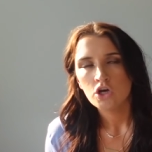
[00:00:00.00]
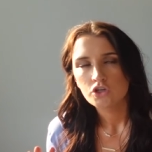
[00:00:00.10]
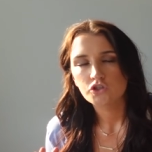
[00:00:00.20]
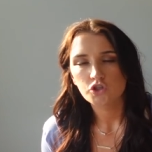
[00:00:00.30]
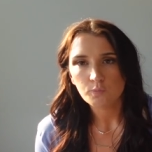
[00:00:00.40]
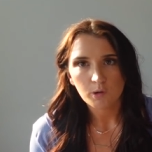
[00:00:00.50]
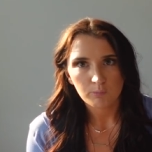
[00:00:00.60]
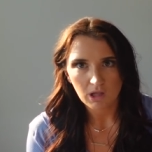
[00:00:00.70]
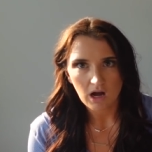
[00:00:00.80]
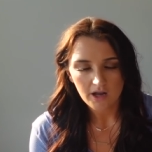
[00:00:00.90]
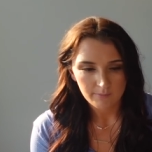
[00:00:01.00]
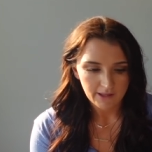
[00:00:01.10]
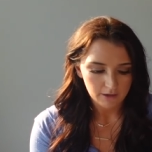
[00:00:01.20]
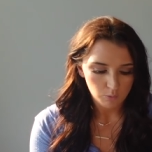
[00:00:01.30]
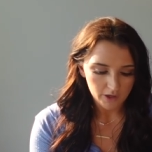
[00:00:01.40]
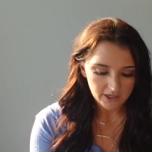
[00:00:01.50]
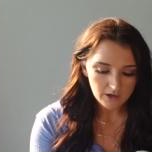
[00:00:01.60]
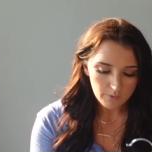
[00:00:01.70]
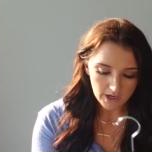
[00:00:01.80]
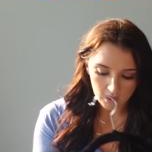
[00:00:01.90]
super blah and I'm like, what can
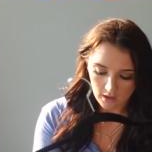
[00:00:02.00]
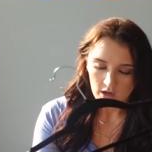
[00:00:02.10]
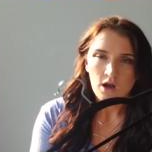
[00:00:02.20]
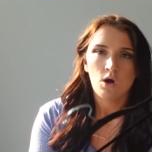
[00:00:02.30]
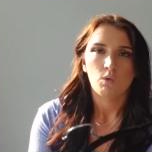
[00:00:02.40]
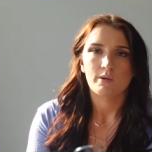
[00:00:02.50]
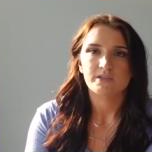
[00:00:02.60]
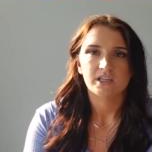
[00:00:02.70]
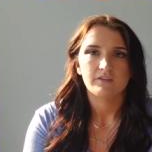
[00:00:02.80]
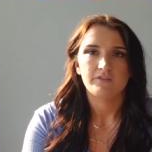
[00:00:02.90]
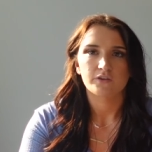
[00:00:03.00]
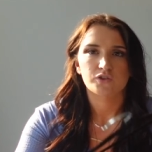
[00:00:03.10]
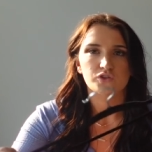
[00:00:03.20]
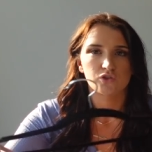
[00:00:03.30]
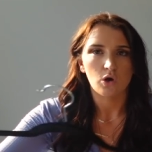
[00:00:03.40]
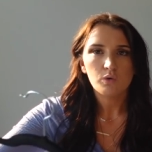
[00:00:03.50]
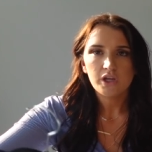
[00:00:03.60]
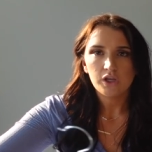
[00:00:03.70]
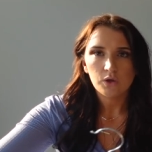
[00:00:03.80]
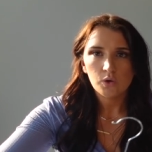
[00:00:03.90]
I wear where I'm just gonna feel so
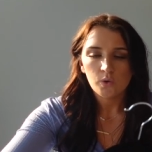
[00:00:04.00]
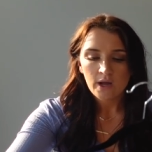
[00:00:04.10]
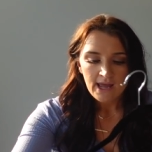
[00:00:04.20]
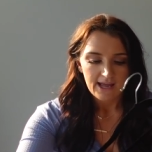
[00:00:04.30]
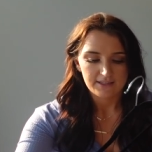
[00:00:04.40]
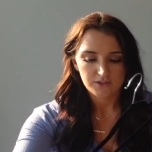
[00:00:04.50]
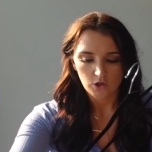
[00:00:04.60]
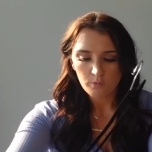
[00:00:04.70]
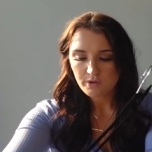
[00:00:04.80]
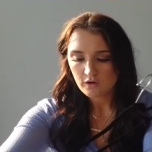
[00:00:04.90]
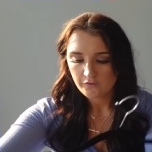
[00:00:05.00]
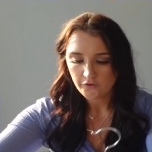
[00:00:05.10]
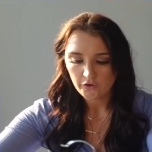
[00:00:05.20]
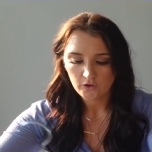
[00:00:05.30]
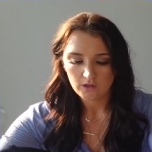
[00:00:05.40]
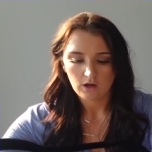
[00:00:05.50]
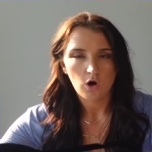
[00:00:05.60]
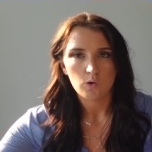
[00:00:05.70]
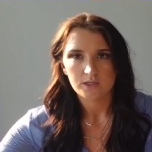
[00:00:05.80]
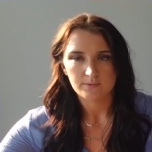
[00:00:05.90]
cute and so beautiful?
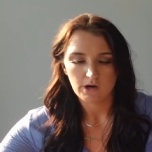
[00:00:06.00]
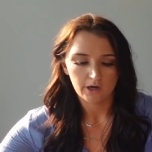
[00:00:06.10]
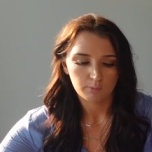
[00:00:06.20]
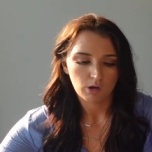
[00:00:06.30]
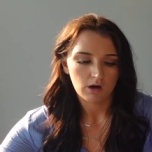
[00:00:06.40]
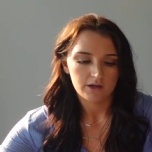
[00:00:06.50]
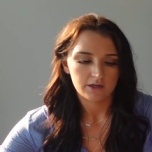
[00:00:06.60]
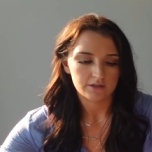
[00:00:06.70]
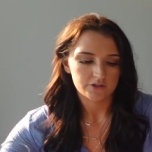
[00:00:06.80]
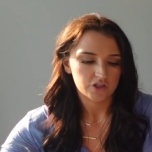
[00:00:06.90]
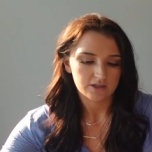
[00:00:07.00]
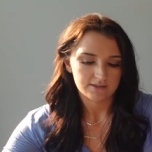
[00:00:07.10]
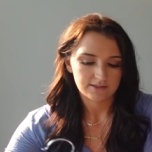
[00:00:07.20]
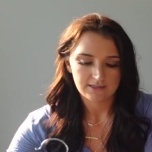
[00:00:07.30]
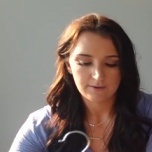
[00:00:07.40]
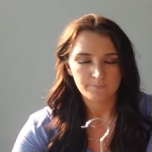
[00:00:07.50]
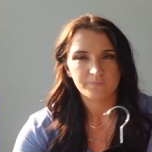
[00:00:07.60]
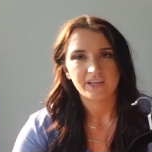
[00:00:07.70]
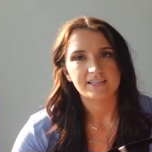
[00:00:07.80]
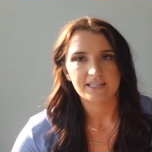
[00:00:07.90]
Always a Monarch bra. It is just,
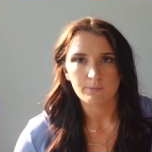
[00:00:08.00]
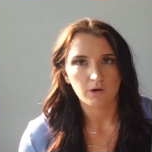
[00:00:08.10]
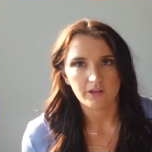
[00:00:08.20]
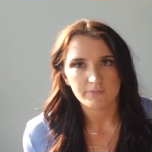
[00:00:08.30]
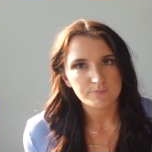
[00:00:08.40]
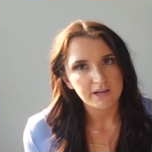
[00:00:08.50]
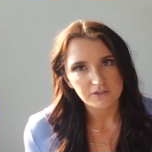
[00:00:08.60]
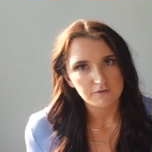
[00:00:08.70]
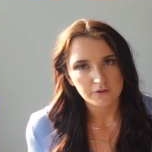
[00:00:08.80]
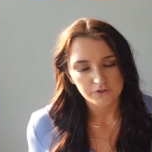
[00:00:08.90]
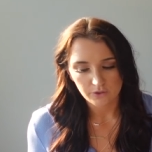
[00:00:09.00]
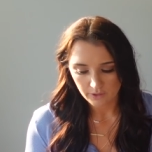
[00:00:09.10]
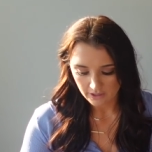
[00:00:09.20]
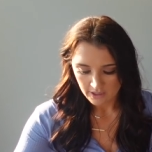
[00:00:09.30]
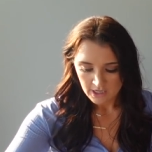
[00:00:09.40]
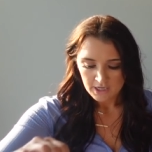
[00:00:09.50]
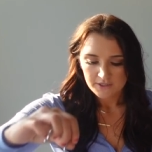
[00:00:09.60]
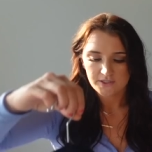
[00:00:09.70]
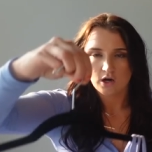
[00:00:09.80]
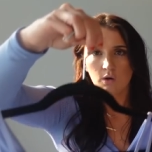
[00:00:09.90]
it's that bra that makes you feel so good.
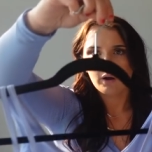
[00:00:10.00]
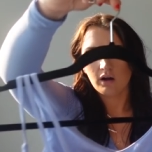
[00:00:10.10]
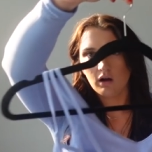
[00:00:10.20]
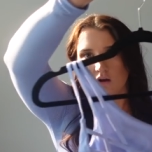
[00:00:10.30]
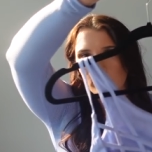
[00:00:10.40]
So